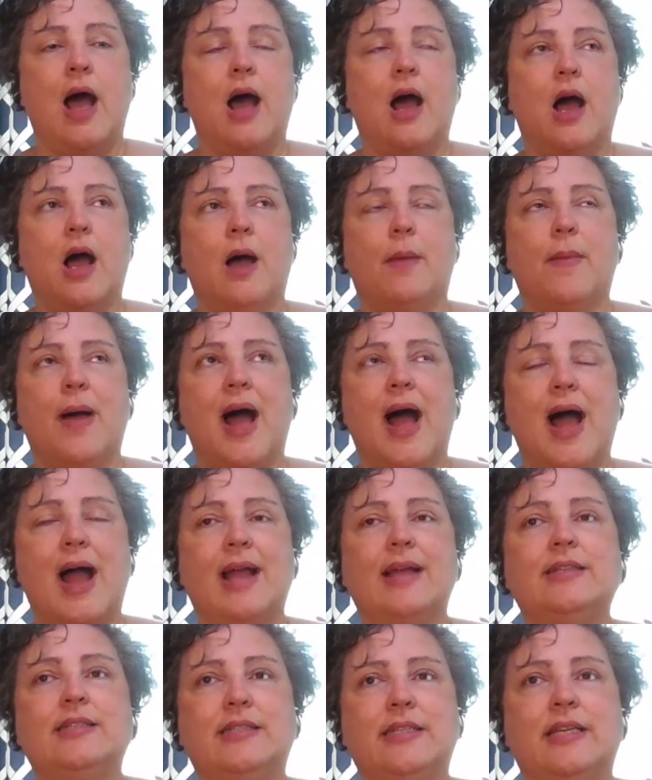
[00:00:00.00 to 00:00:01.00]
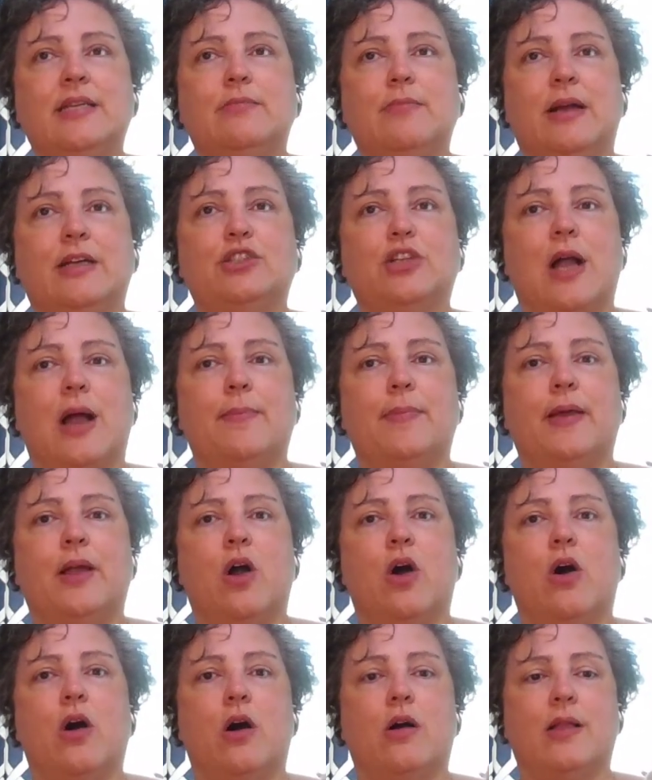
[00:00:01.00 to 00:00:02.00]
um, I did my
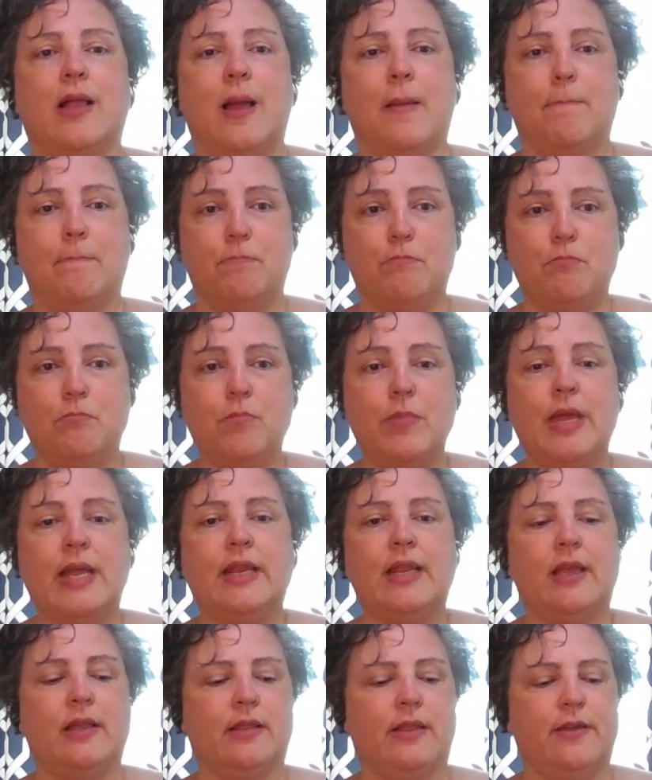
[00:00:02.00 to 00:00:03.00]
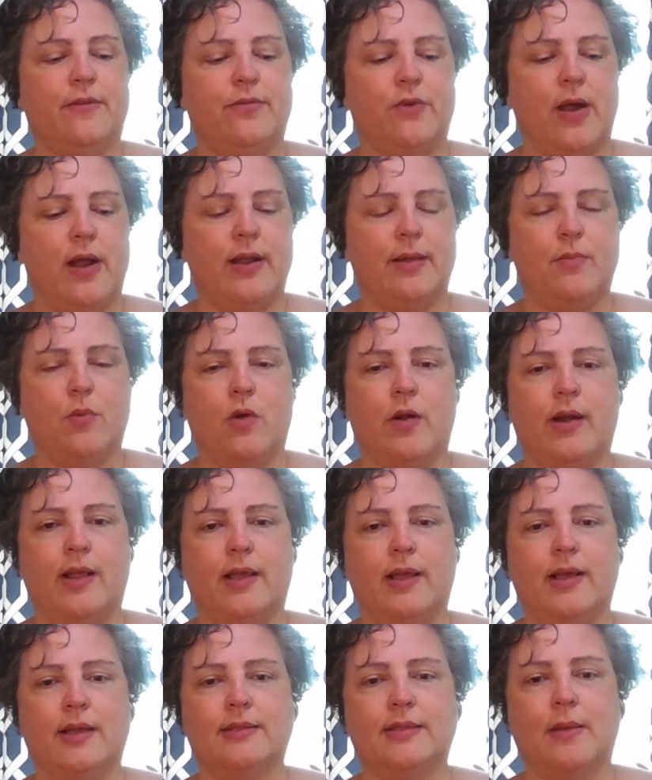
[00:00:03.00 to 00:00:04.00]
shopping all immediately Friday
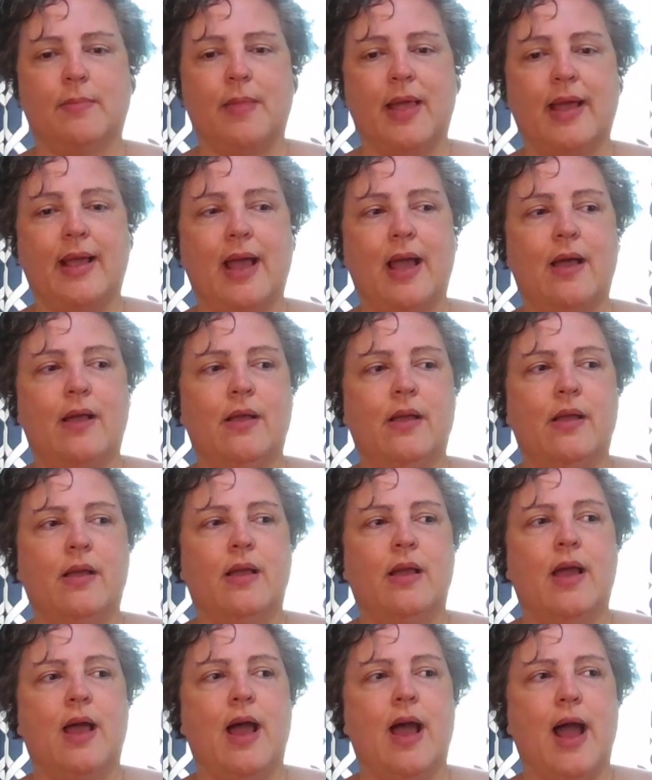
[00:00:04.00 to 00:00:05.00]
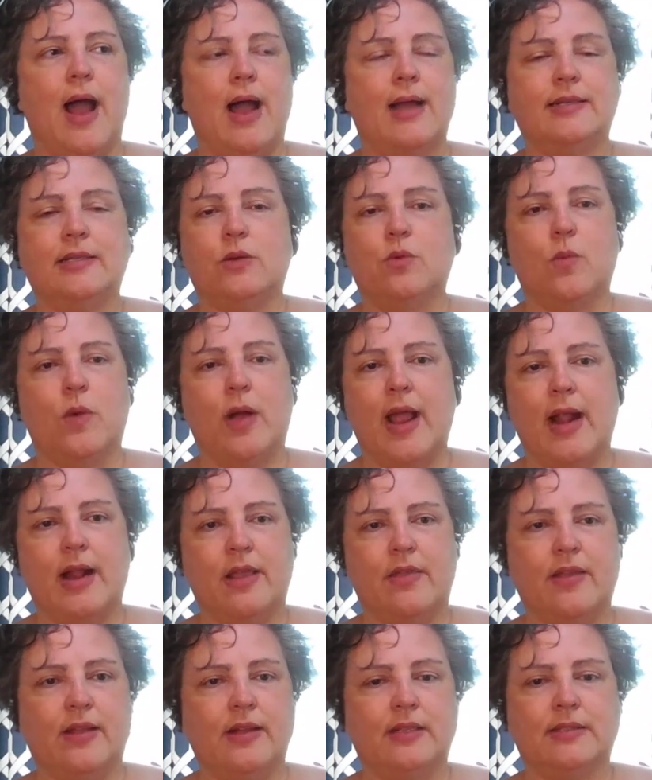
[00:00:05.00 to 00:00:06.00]
morning because I'm like, I didn't want
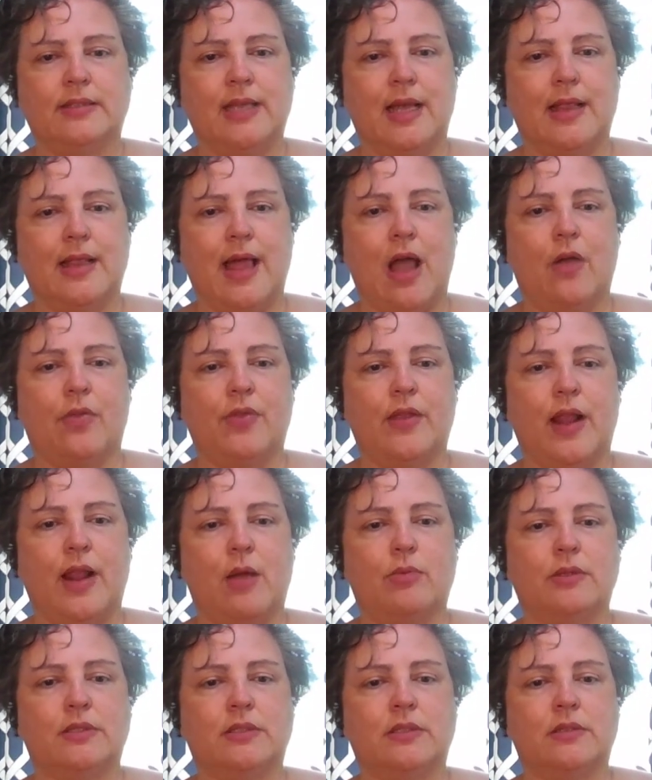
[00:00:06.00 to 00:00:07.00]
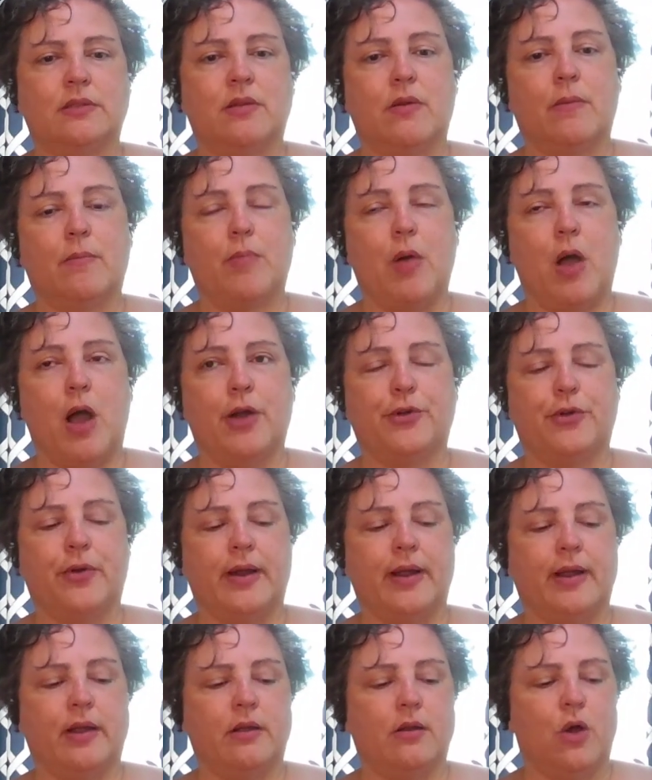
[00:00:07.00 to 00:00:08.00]
anything to sell out that I was
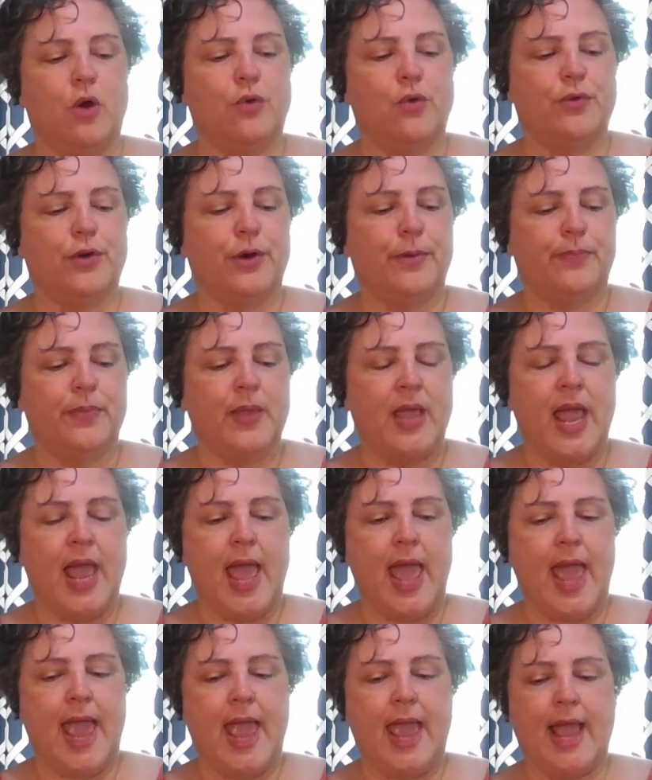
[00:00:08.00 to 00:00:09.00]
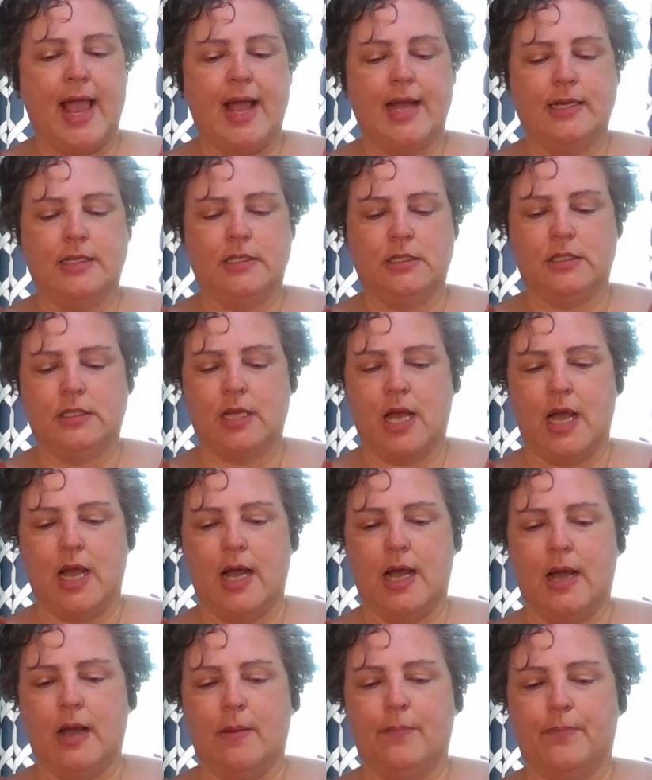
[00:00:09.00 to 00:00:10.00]
pondering over. And
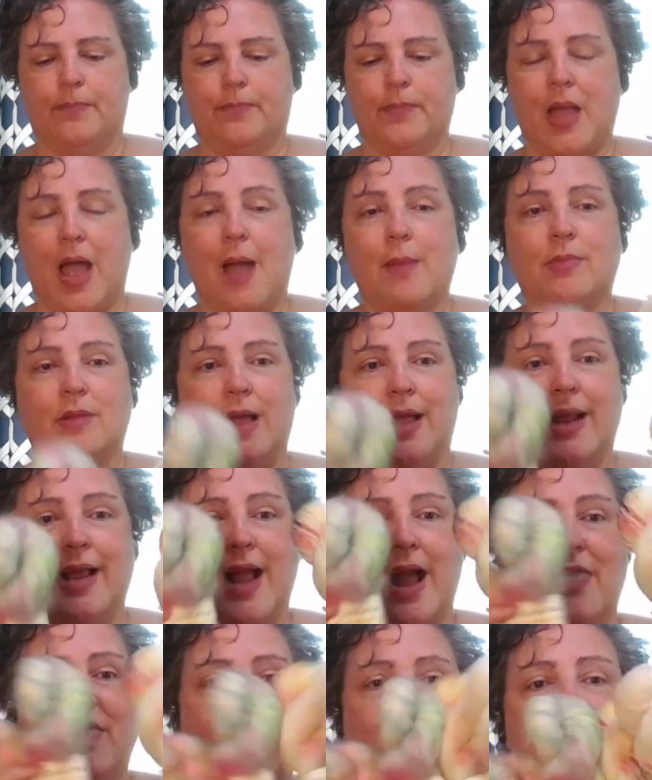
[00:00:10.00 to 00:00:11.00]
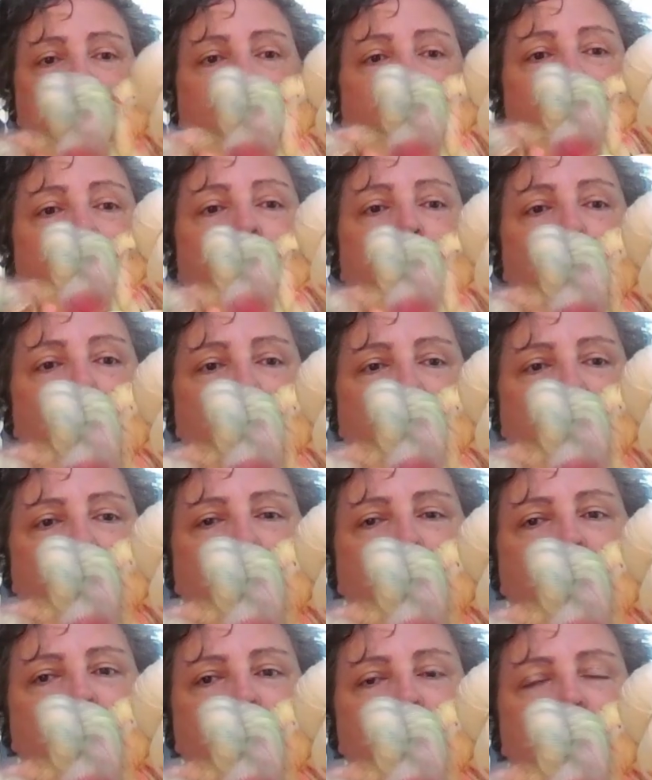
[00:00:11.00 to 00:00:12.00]
um, I'm glad I got this one right
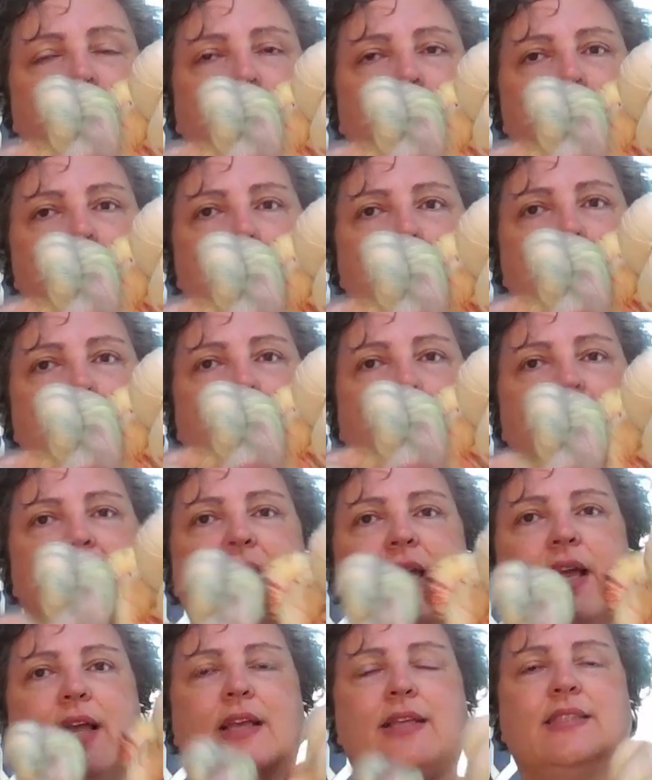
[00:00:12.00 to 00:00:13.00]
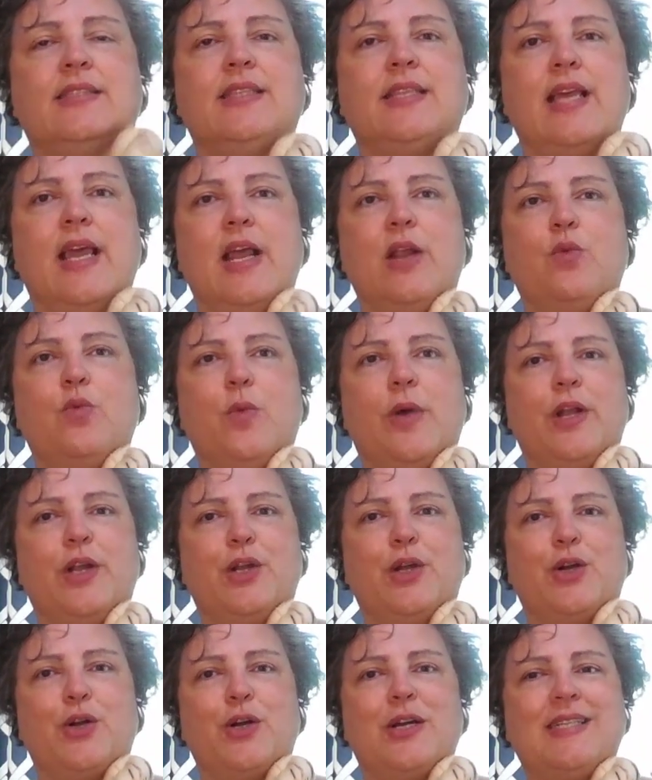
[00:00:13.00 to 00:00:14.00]
away because then
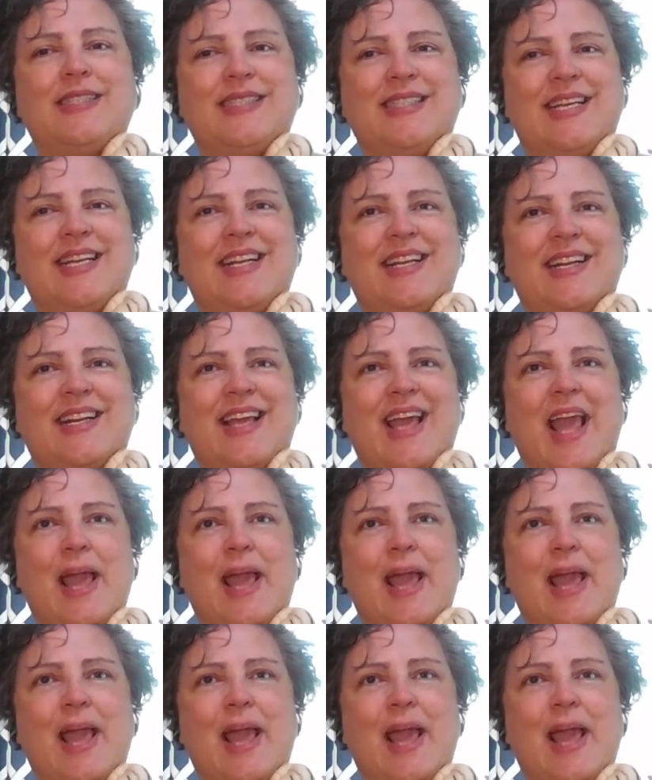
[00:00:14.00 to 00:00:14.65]
when Kristen